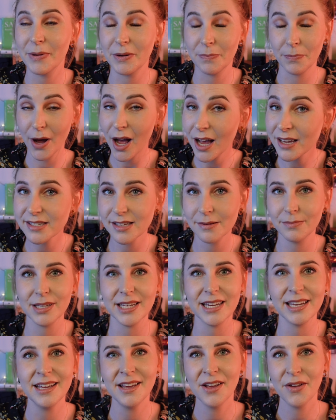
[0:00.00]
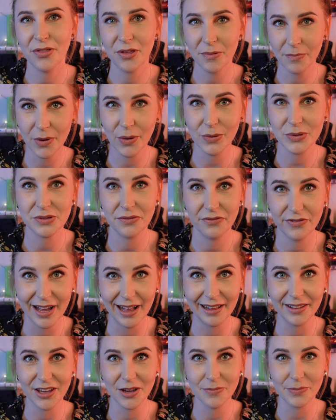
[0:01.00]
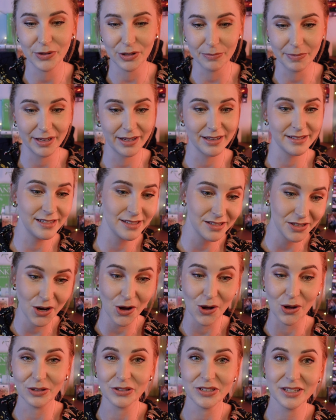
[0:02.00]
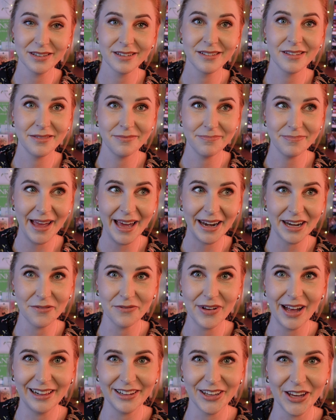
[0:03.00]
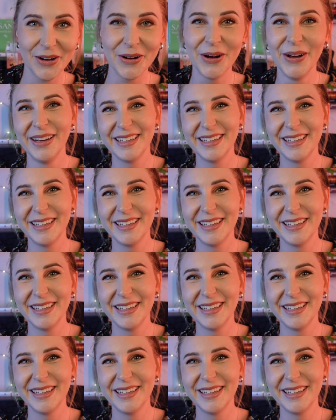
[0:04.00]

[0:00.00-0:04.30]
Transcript: but possibly the most valuable because it's called adding value.